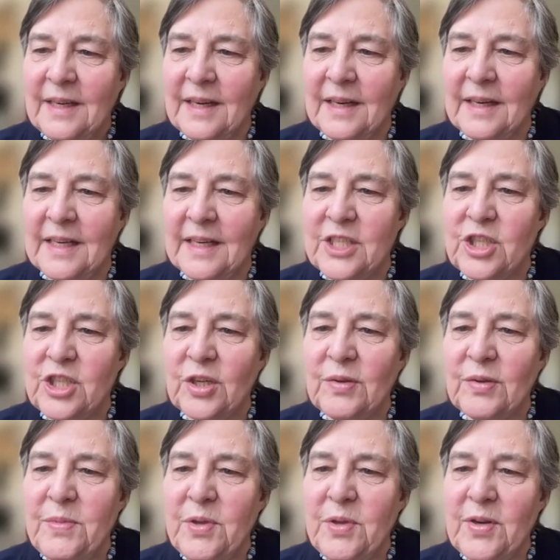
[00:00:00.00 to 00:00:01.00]
uh, to
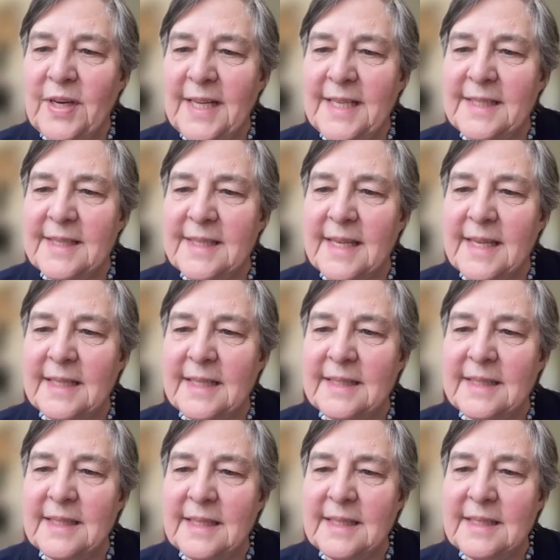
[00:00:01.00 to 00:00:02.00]
communities that
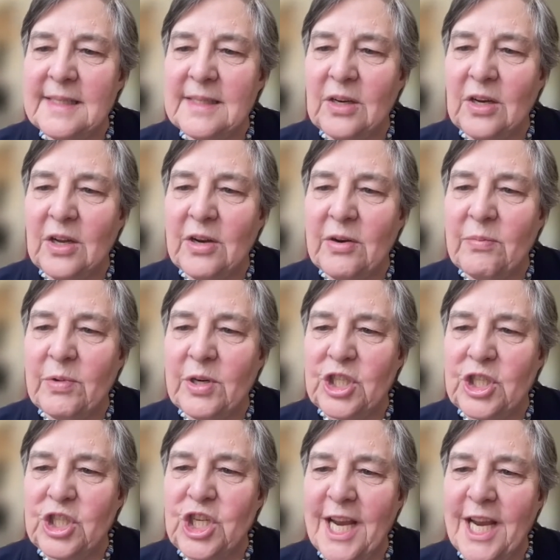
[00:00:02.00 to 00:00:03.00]
insist on
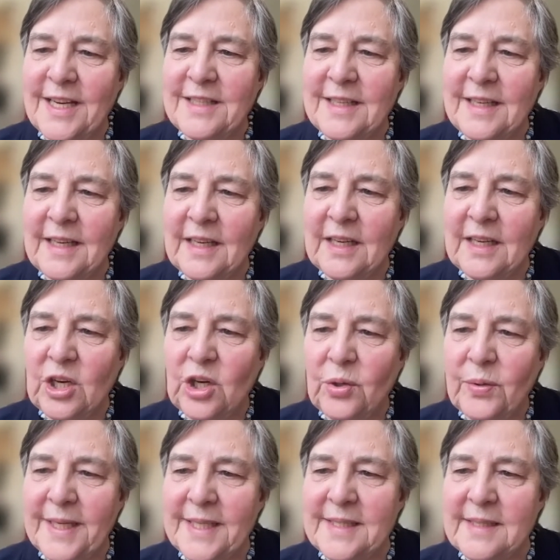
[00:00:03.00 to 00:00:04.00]
rejecting
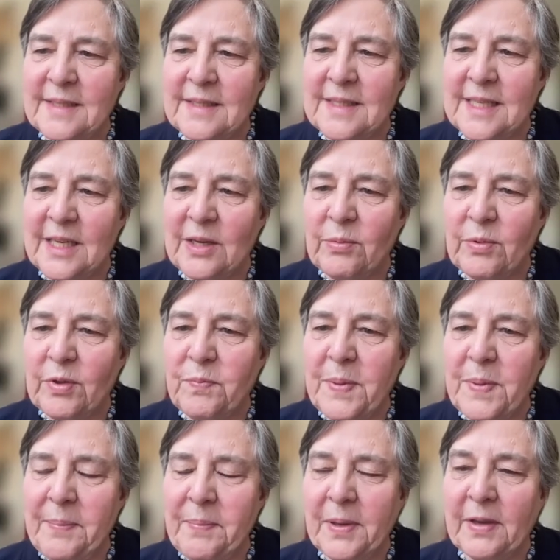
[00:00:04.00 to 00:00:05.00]
coexisting with
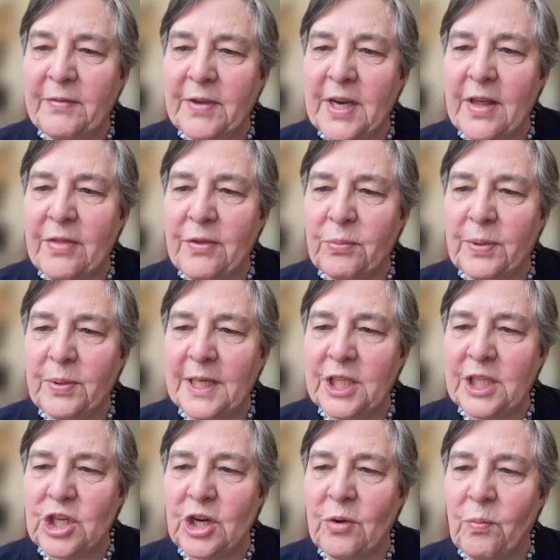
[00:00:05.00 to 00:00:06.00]
people of another
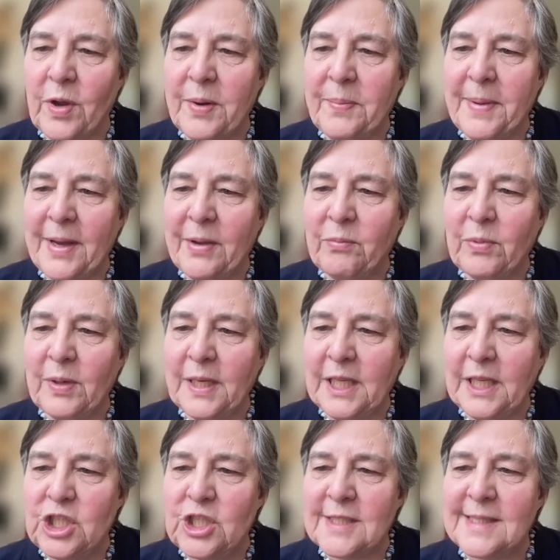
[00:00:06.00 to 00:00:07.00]
religion? What about
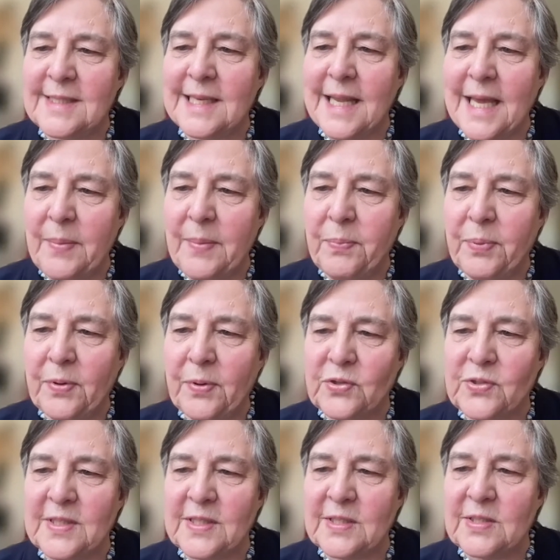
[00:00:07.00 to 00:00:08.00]
religious lay
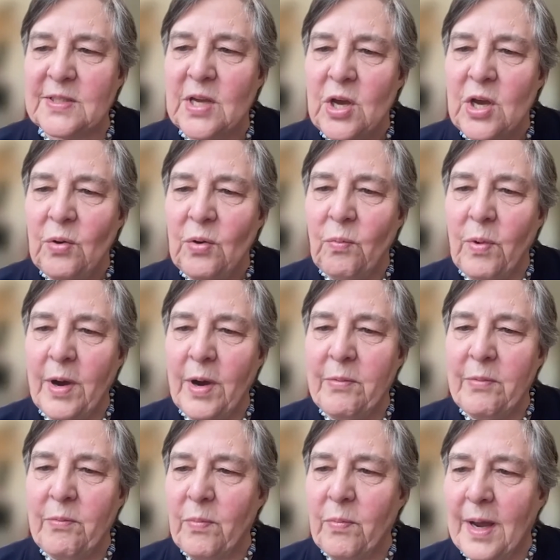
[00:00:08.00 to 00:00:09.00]
persons?
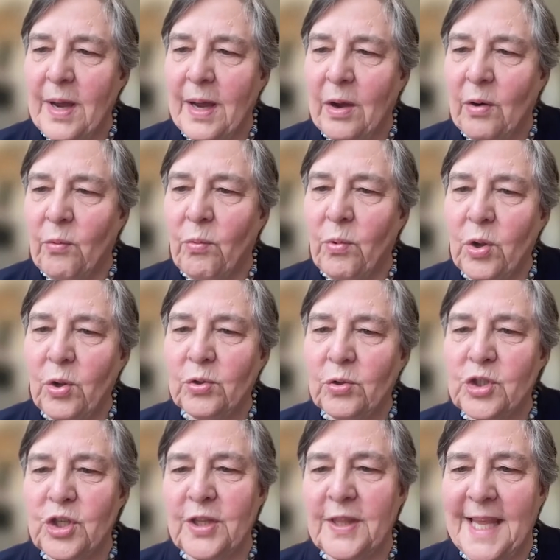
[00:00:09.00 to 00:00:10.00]
What uh, role
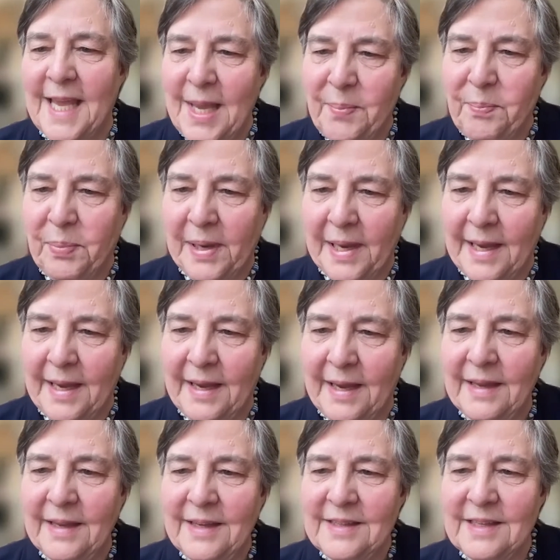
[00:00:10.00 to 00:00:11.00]
should they
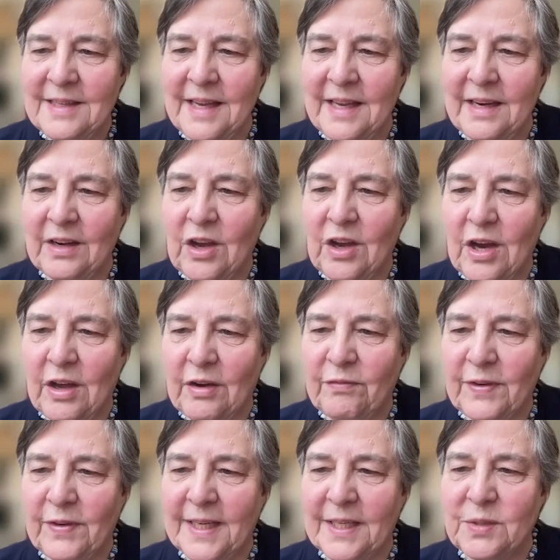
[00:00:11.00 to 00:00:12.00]
play to end
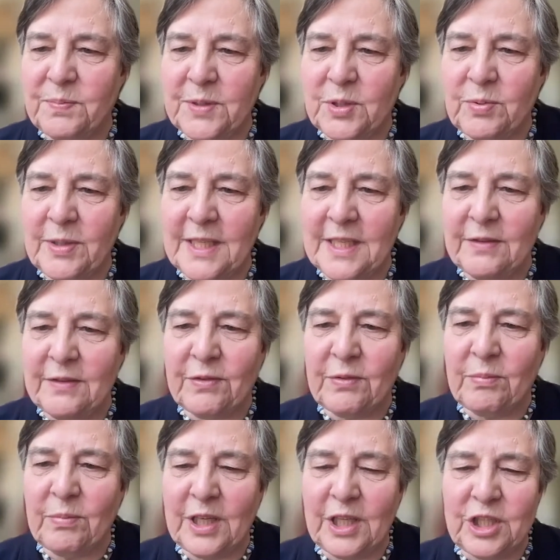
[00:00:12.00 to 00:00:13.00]
conflict between
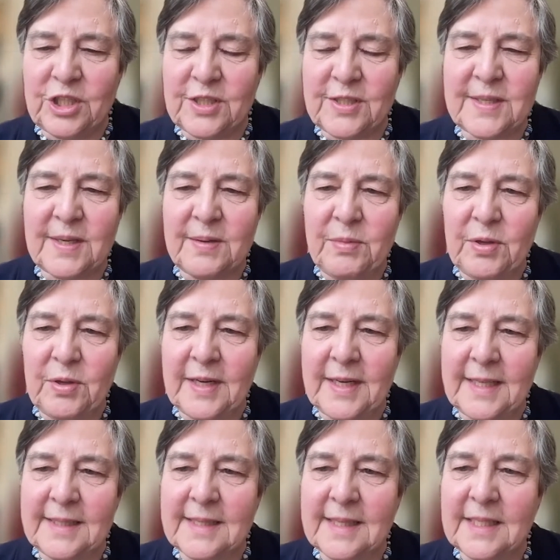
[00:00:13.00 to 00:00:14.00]
different religious
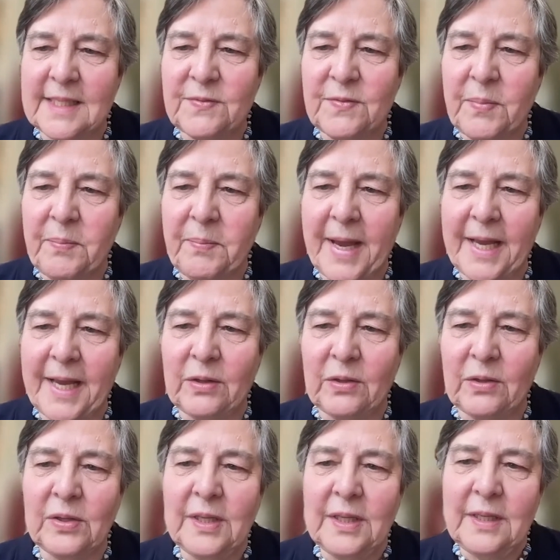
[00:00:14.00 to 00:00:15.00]
communities? That's from
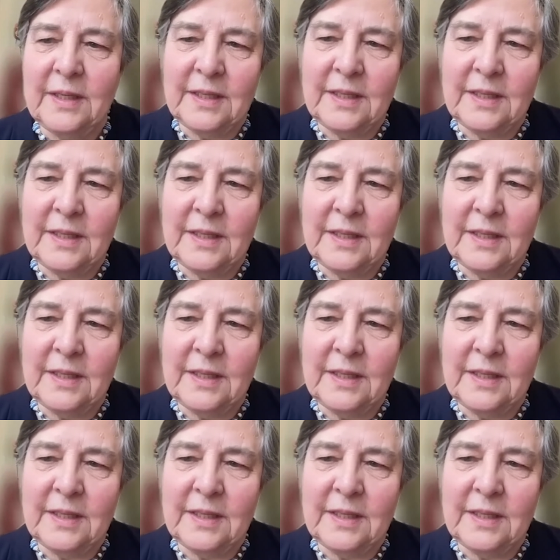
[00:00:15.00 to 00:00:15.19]
Michael